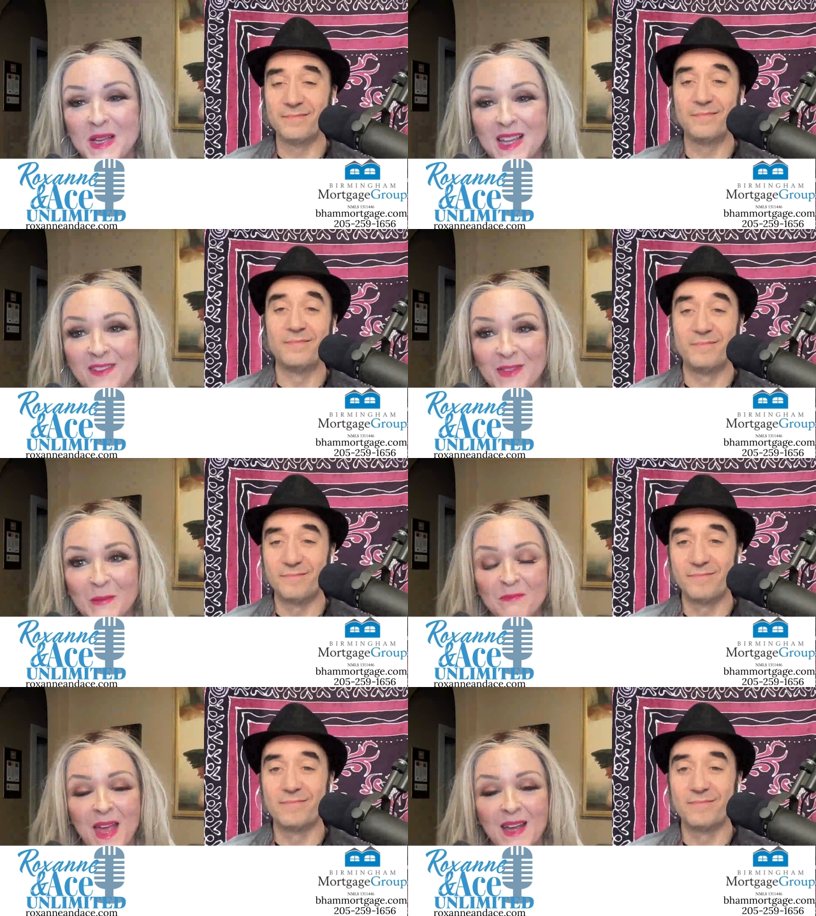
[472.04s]
Speaker 1: We love
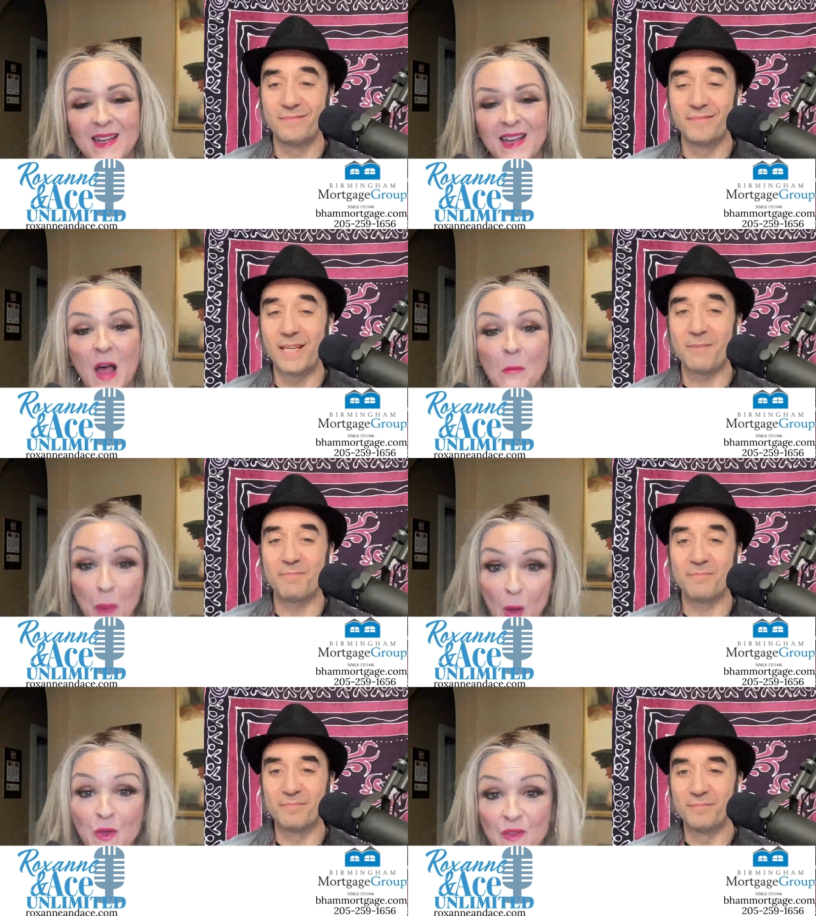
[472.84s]
him, and he helped yep.
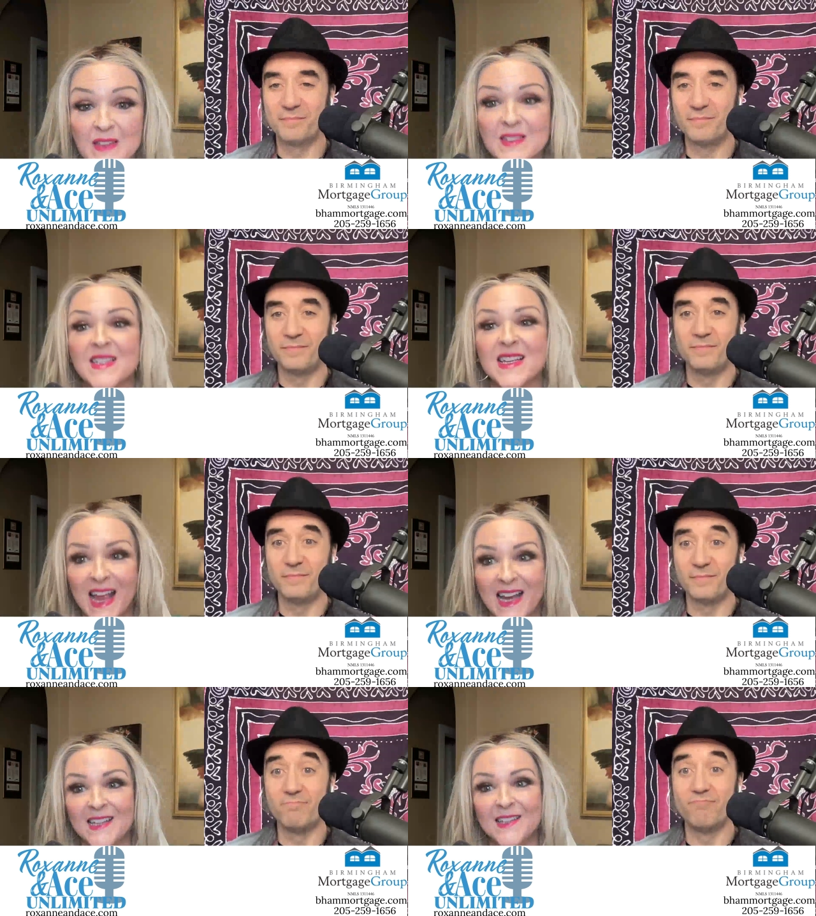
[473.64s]
both of us to
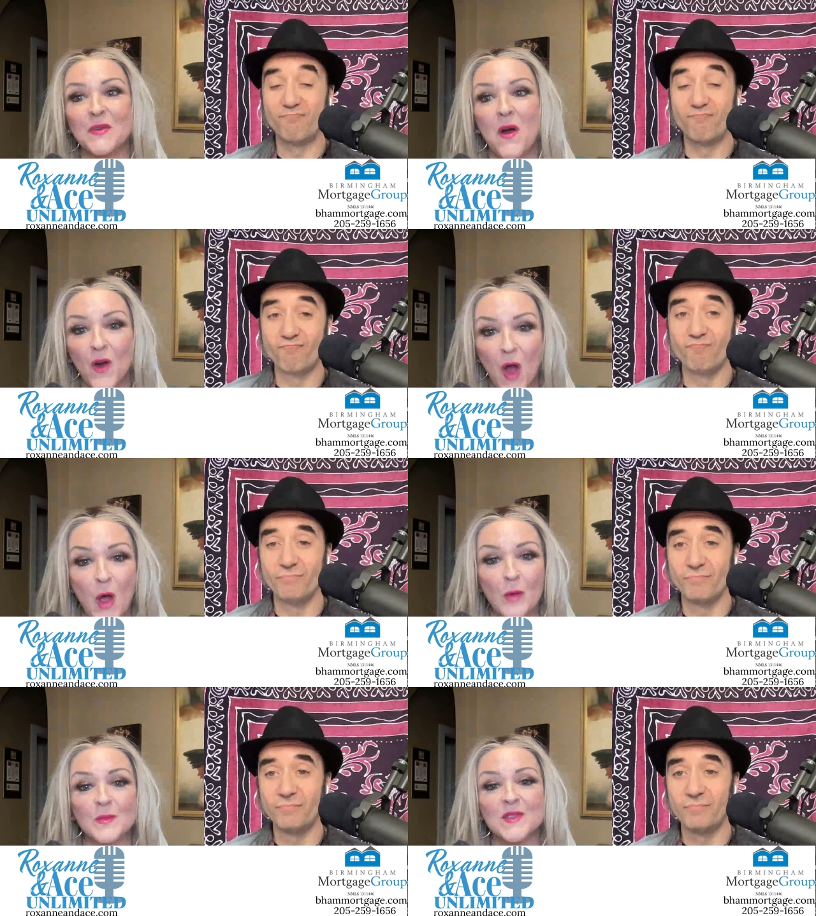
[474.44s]
get into our
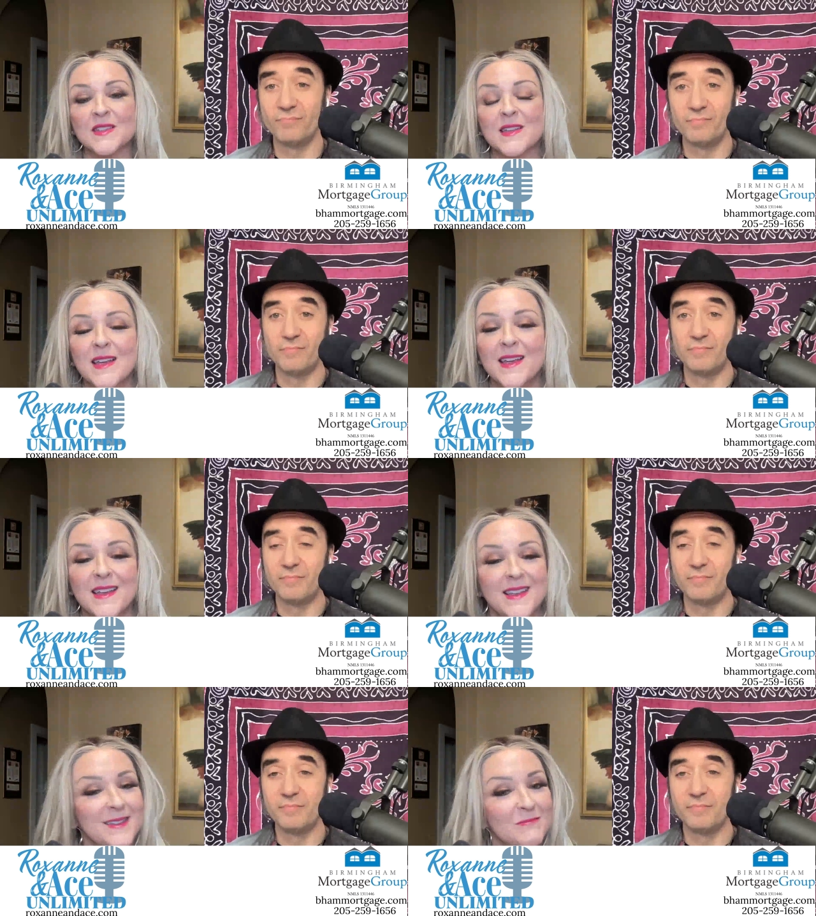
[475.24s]
homes.
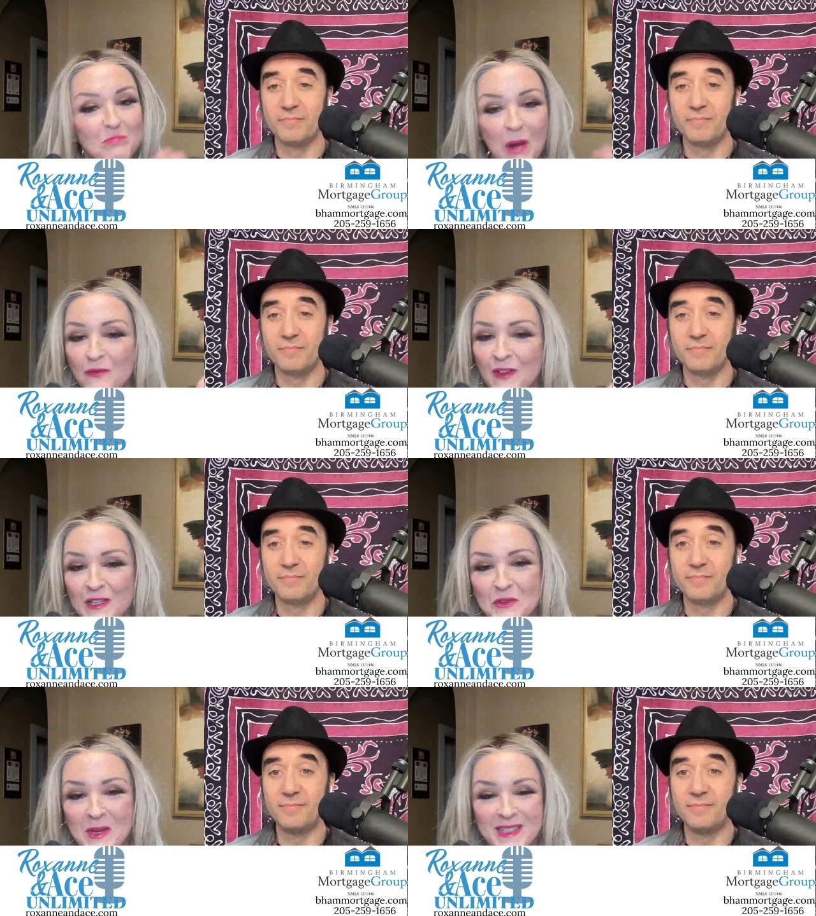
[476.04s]
Perfect
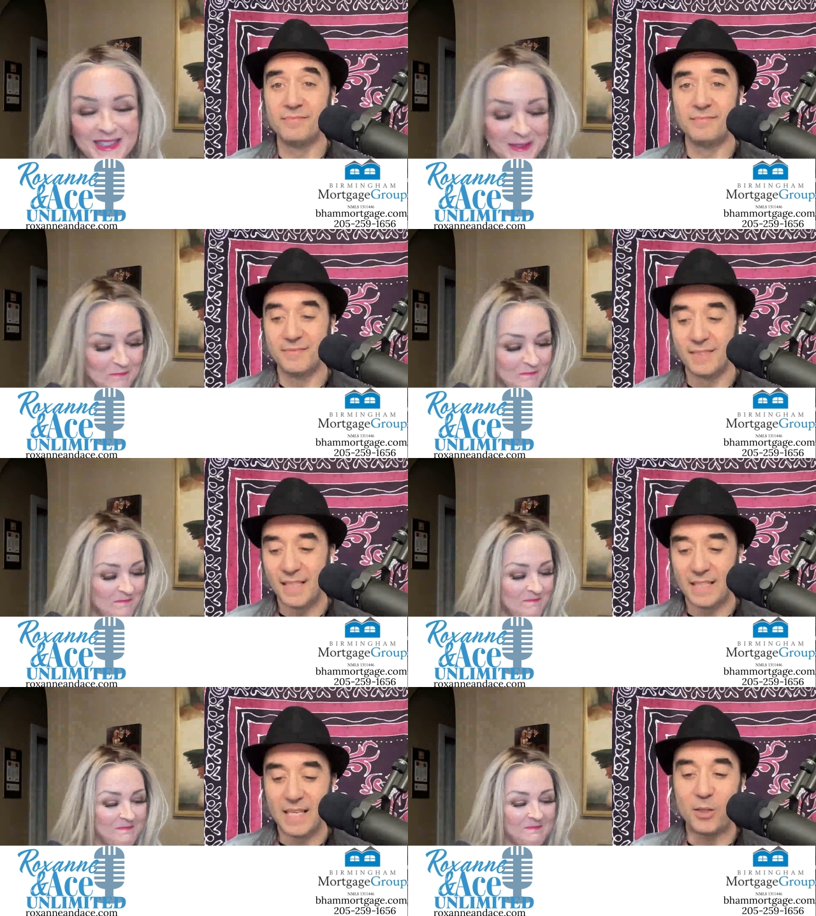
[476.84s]
choice.
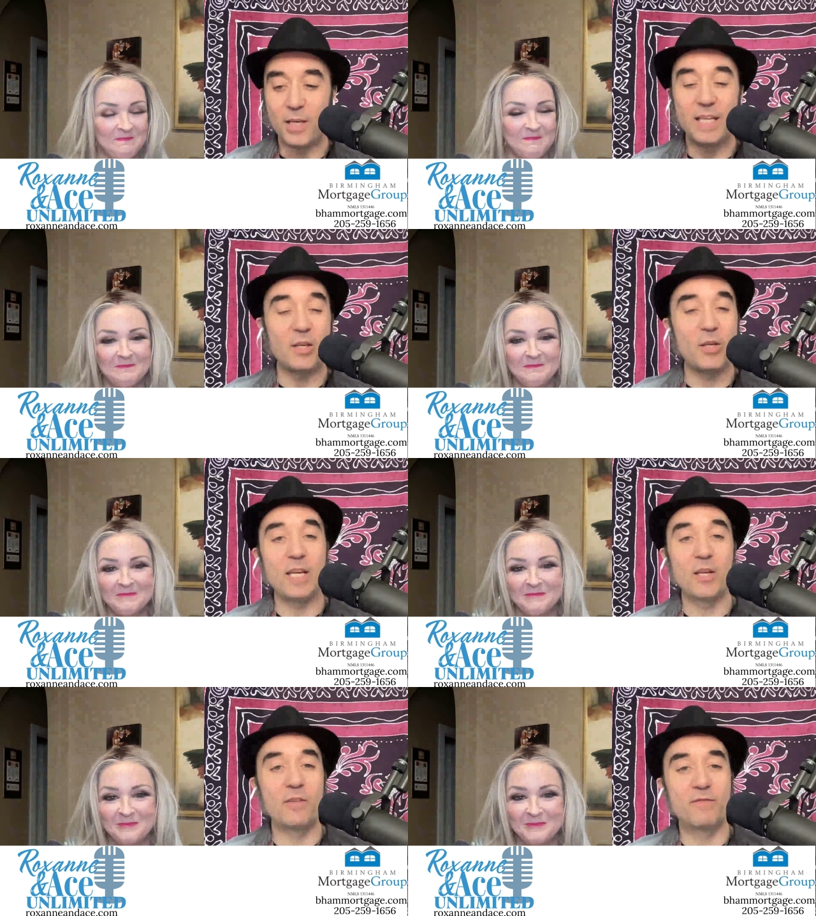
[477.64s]
Speaker 2: Yeah, you need you
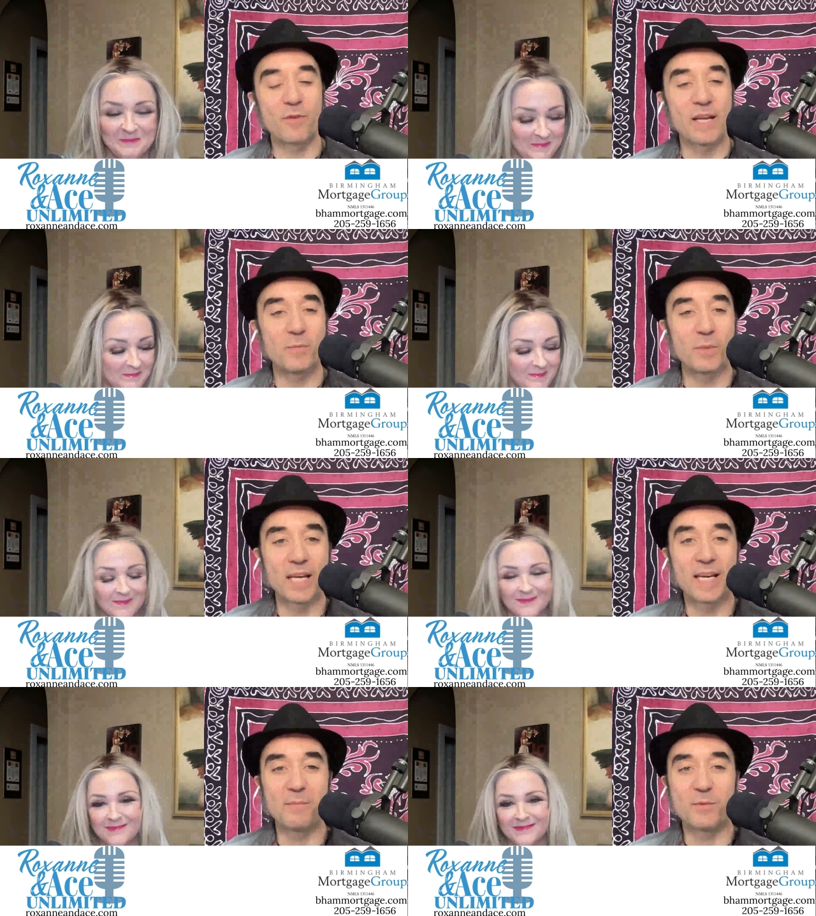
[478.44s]
need a good friend when
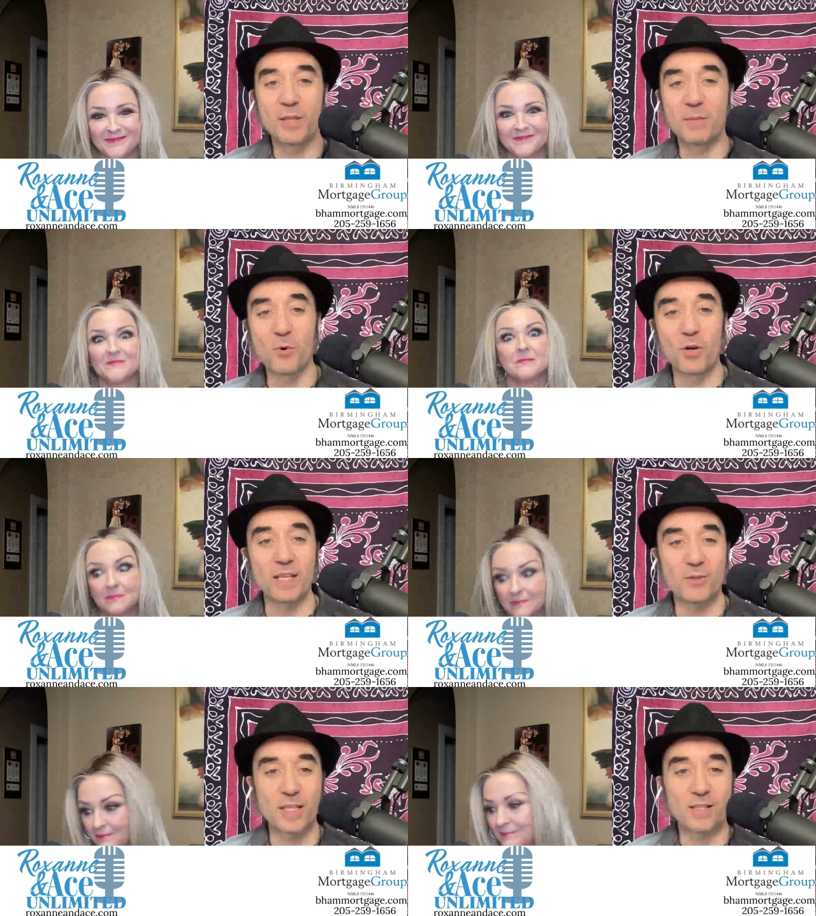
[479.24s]
it comes to the
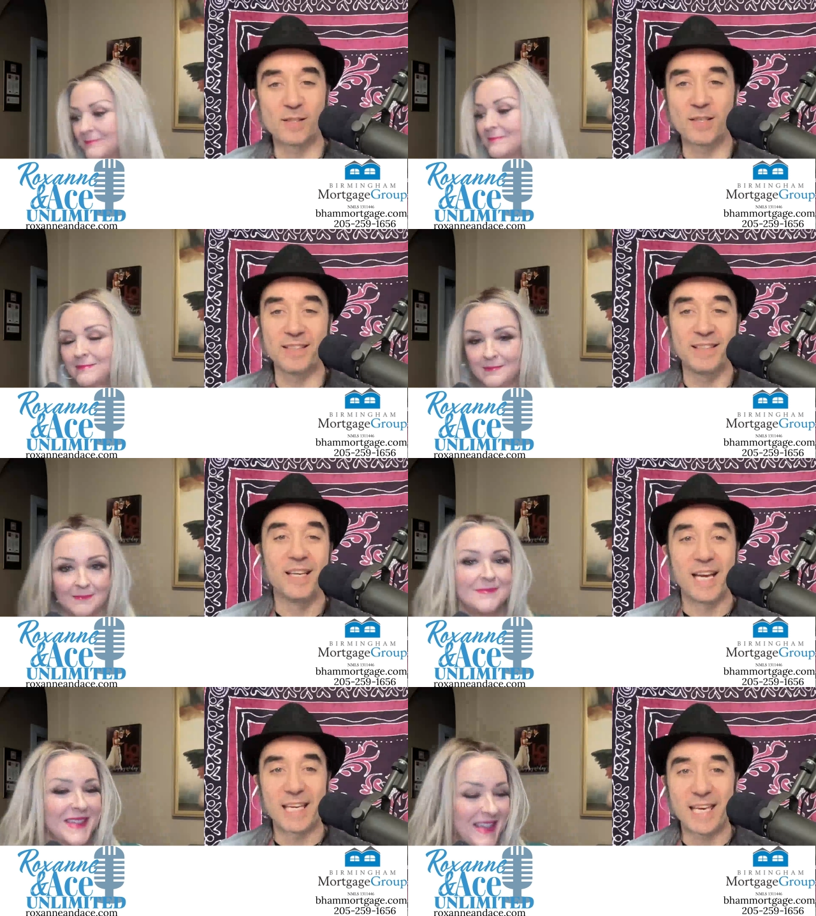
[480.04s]
mortgage. That's
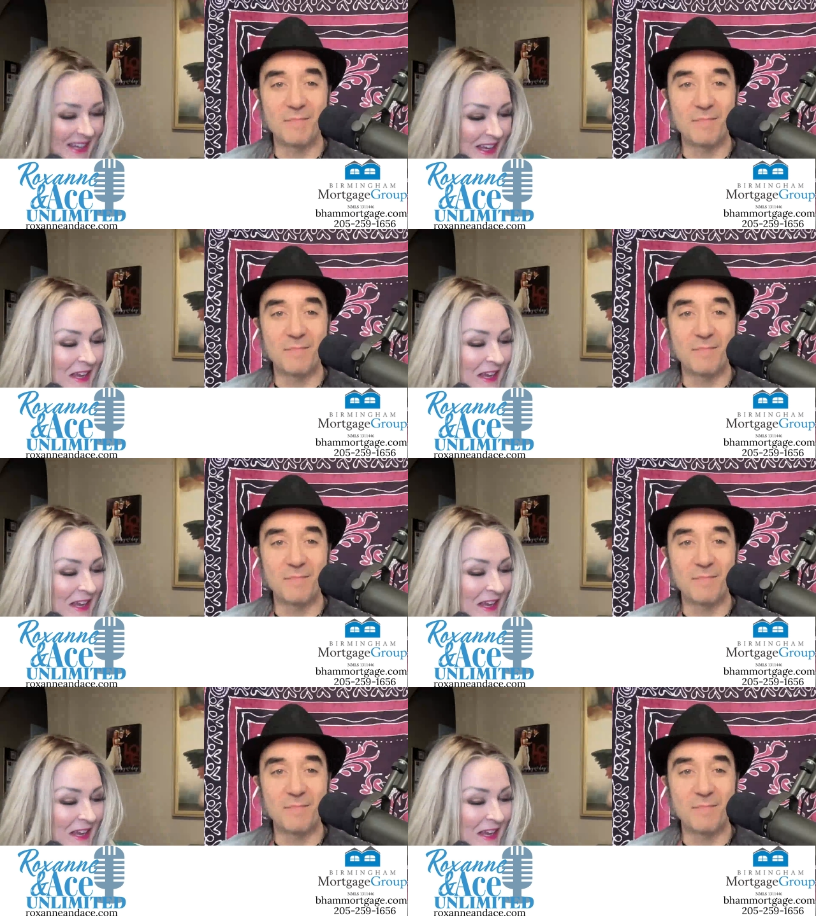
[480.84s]
again